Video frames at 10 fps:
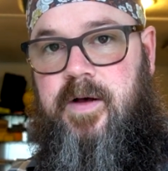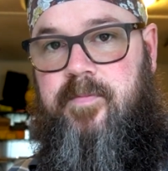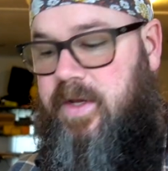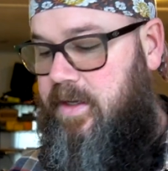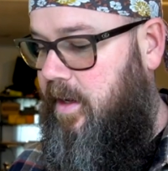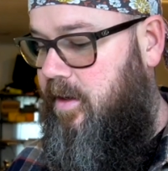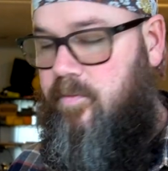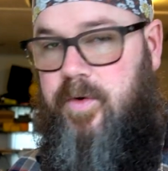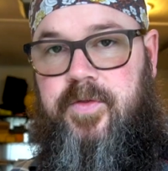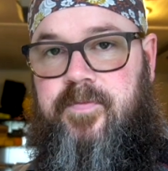Me and Kate are
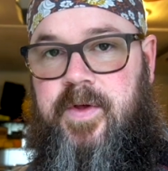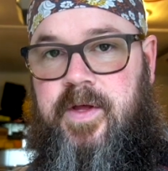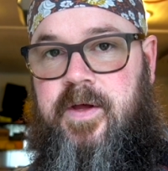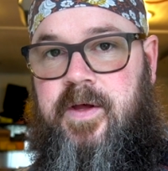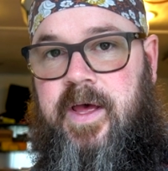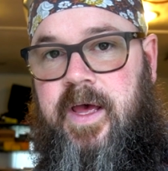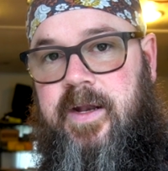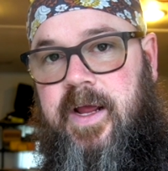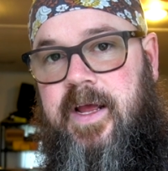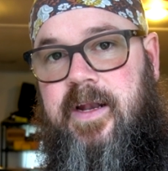both head
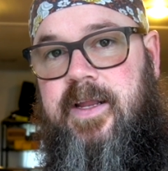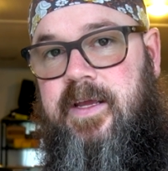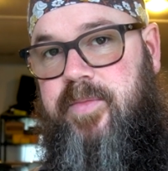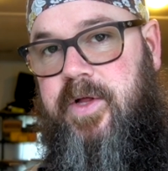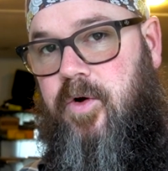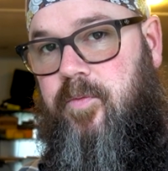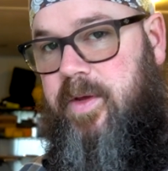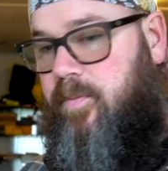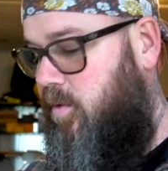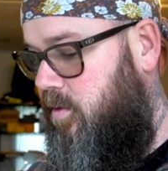and knee pillow
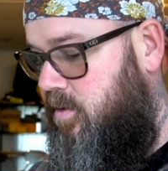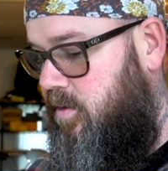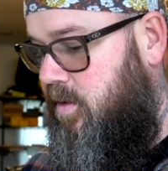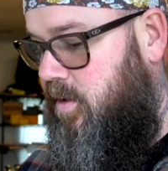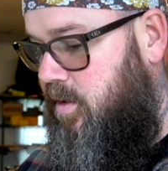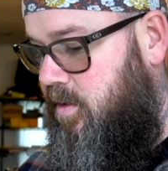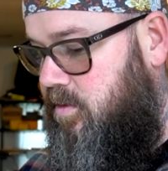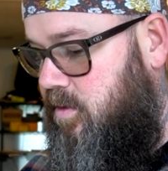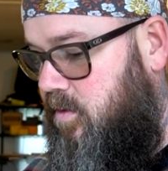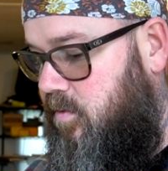people,
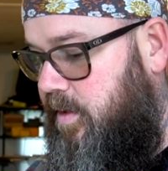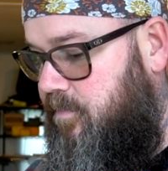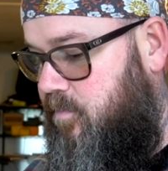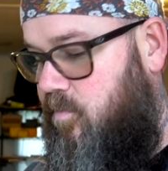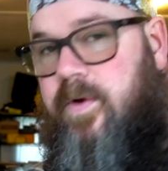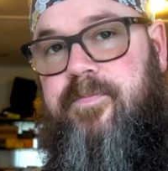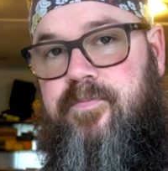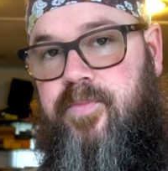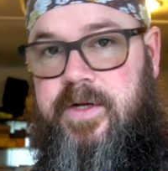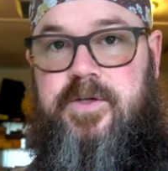so we
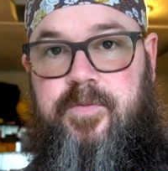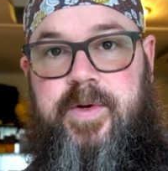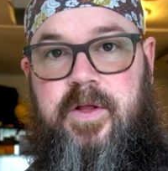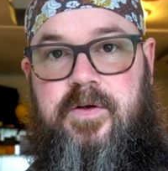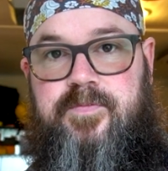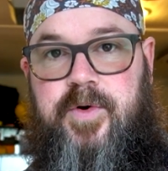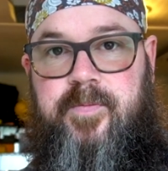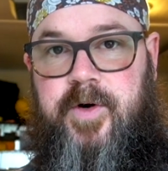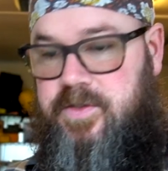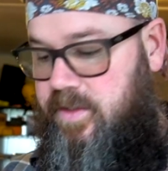bring 2 pillows per
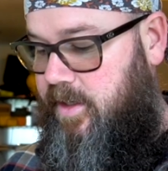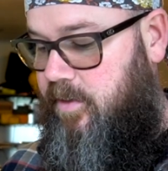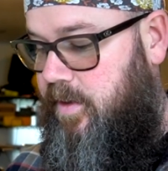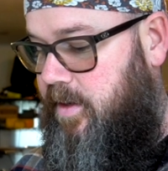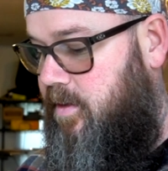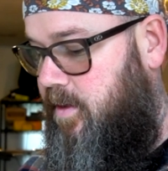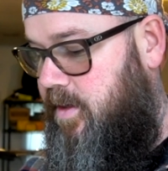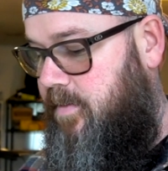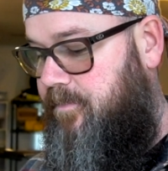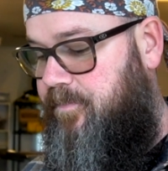person anyway.
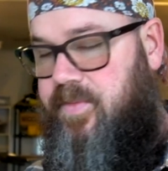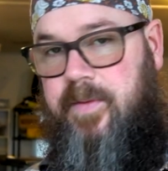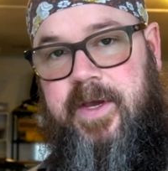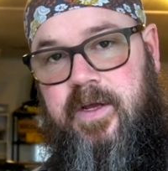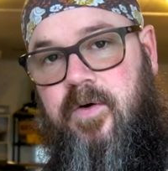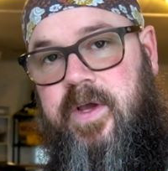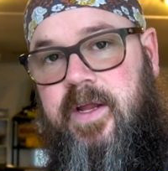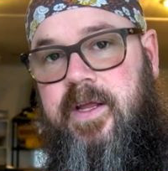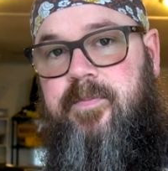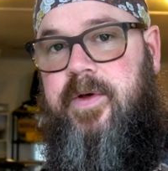They make an okay
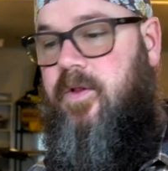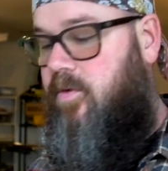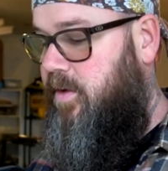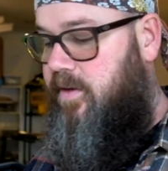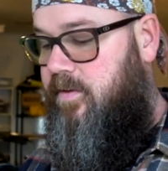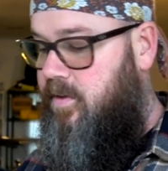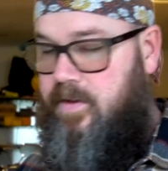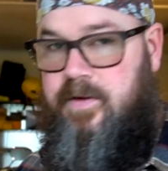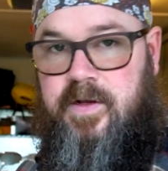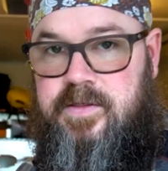knee pillow, but
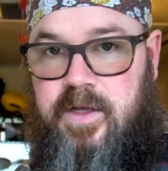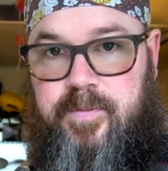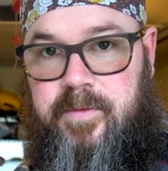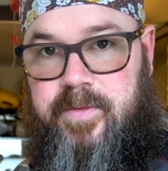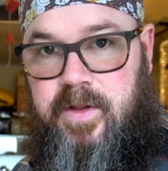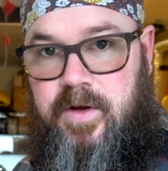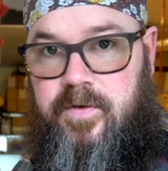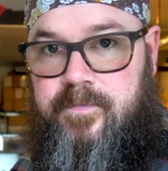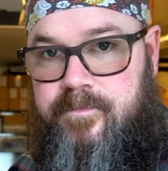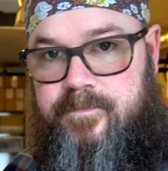a sleeping
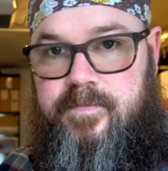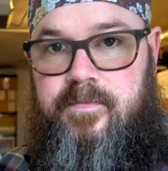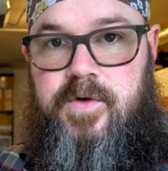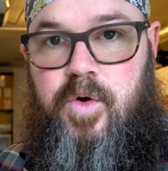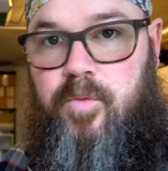pillow, no